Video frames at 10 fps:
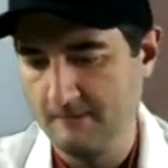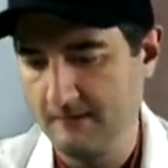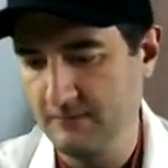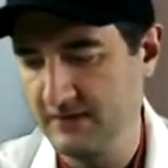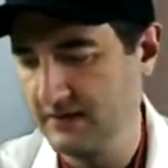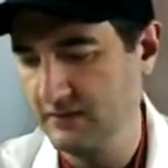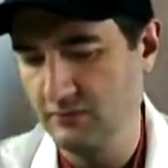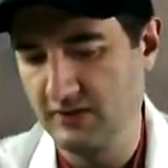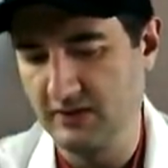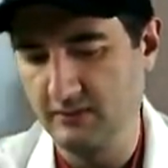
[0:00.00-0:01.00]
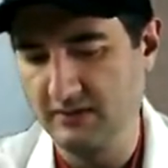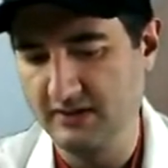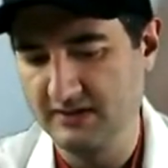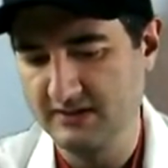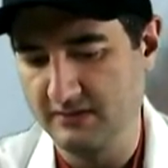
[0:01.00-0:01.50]
I'm thinking we gotta be
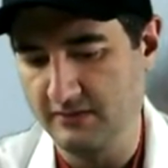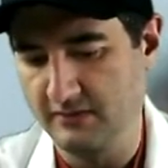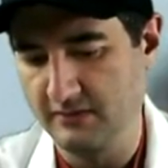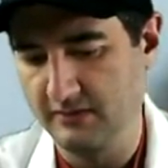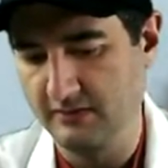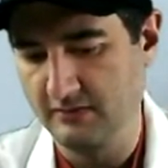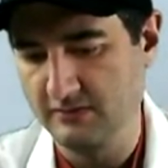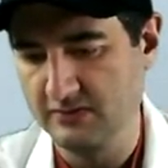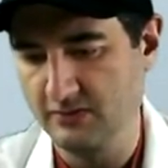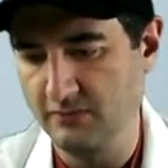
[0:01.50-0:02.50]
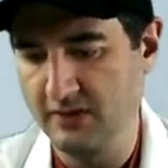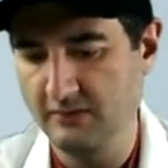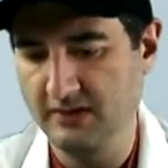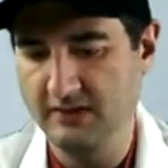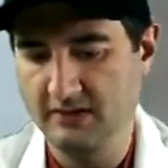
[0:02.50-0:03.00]
this tall here. So
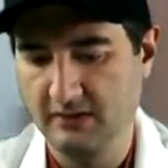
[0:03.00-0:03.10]
maybe